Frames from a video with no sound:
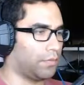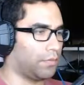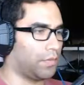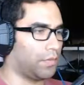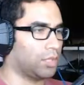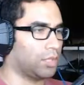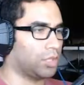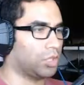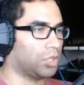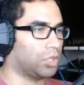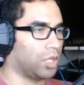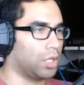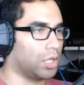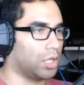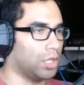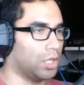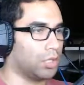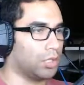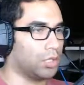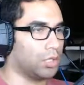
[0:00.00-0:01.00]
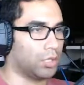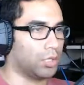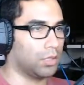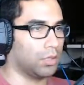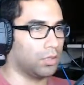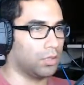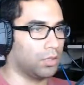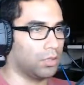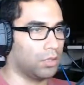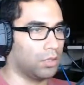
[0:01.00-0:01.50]
Fran's stockings.
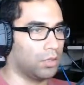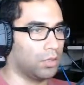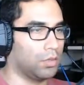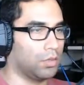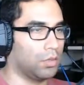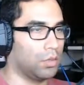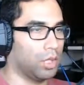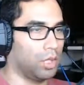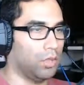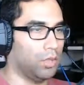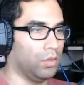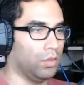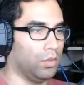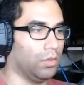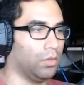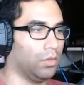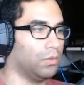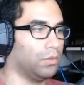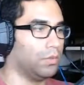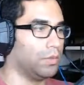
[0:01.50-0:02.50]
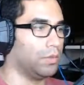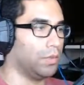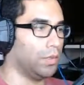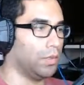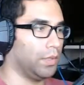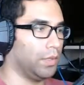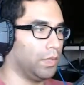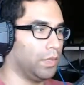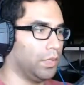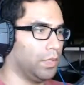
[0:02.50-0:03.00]
Who are you?
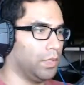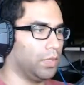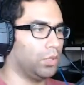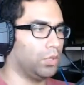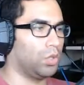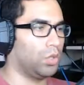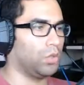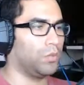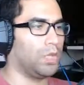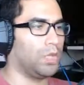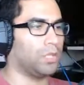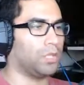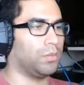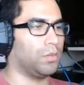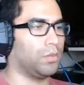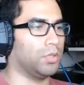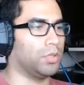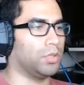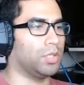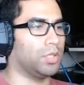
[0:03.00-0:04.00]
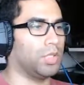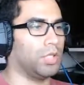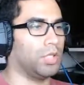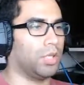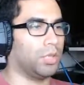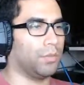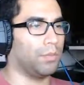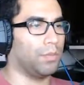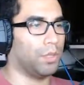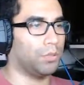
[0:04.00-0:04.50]
an old vegetable sitting on
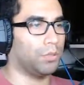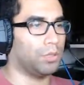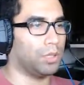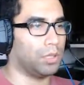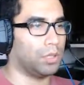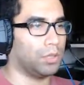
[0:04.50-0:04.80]
the boat.